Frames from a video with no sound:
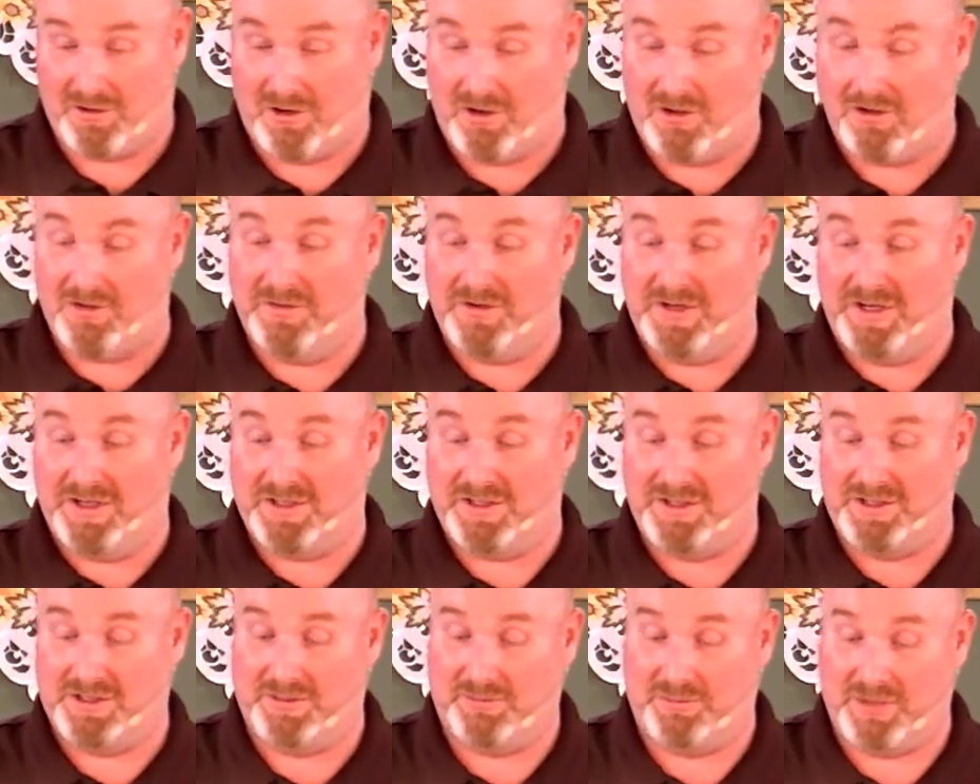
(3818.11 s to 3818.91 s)
All
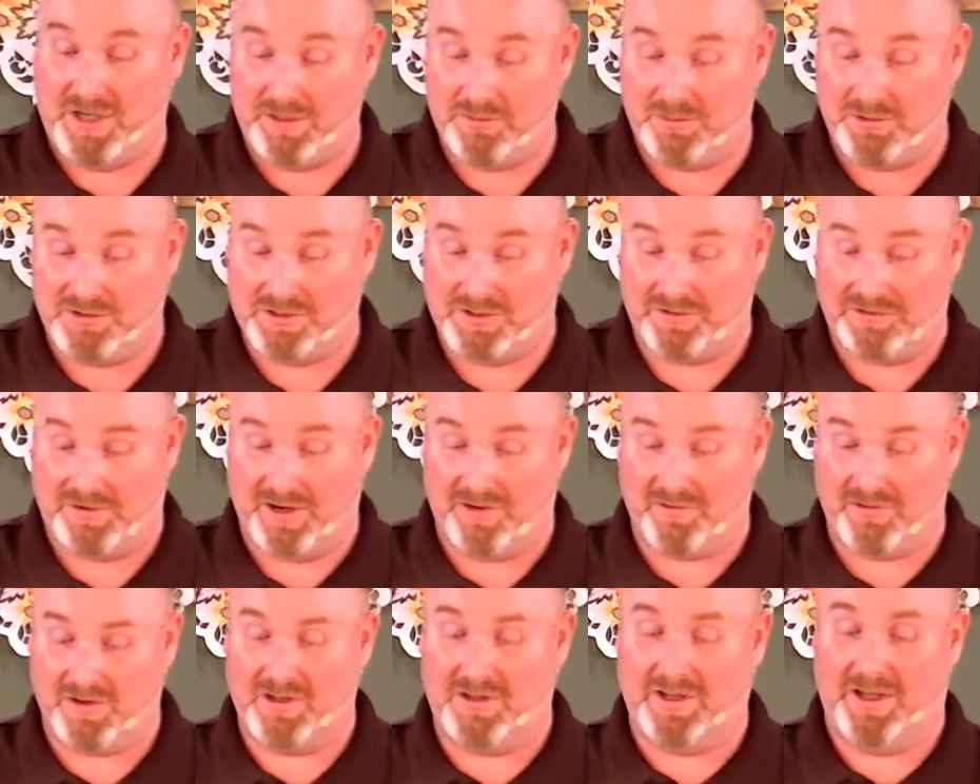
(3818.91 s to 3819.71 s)
nations and peoples of
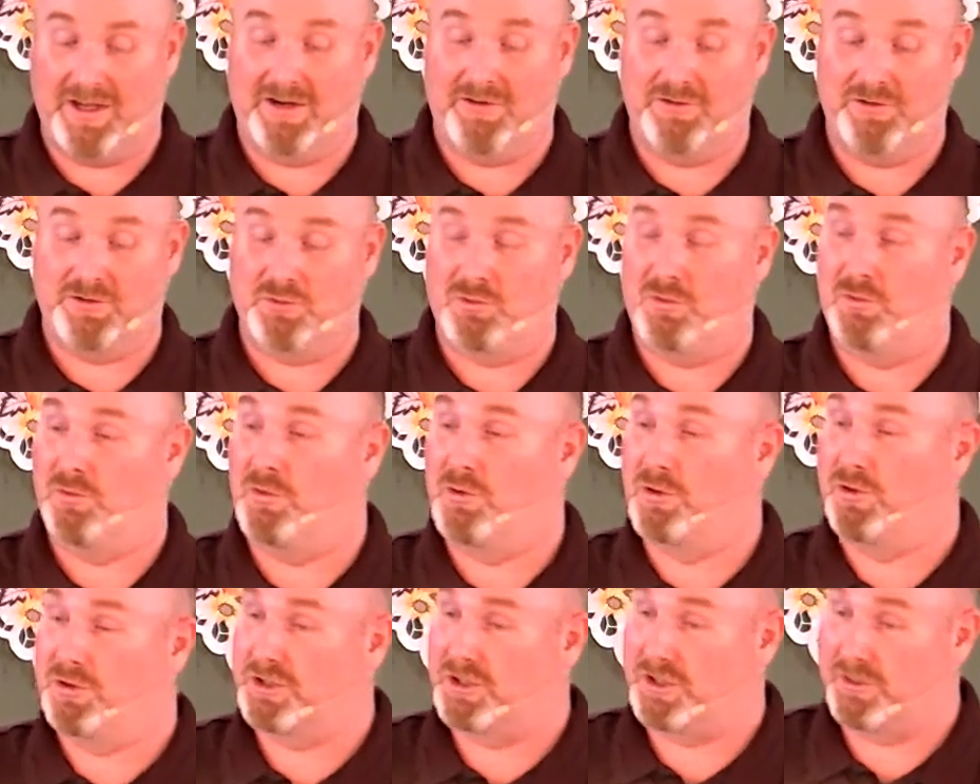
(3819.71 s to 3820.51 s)
every language will
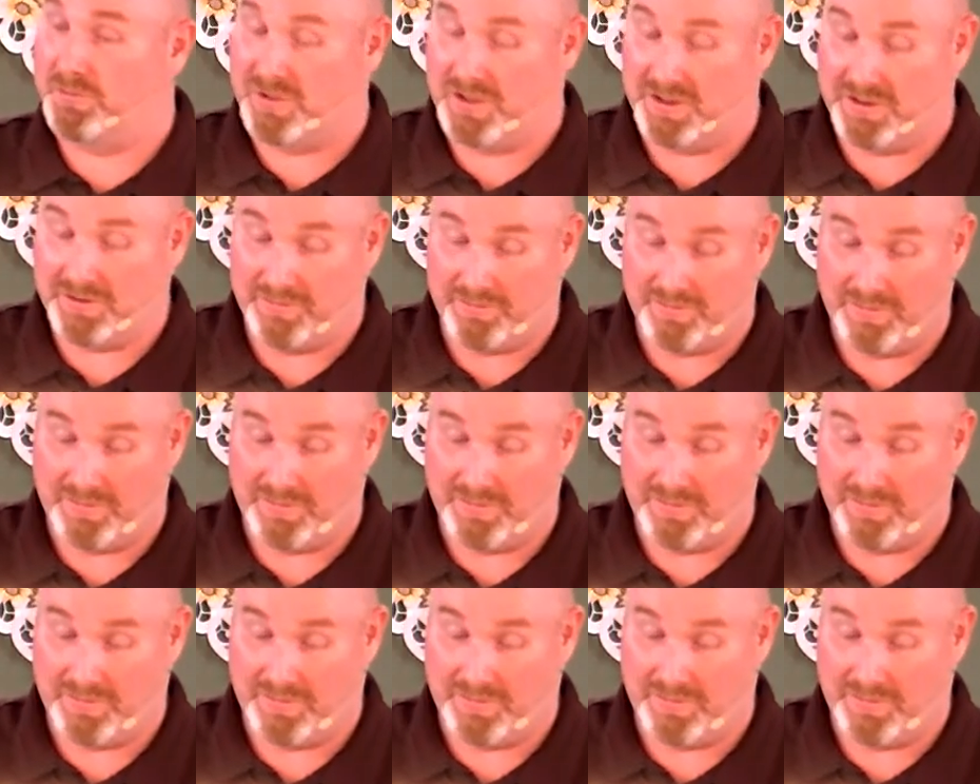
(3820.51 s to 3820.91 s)
worship him.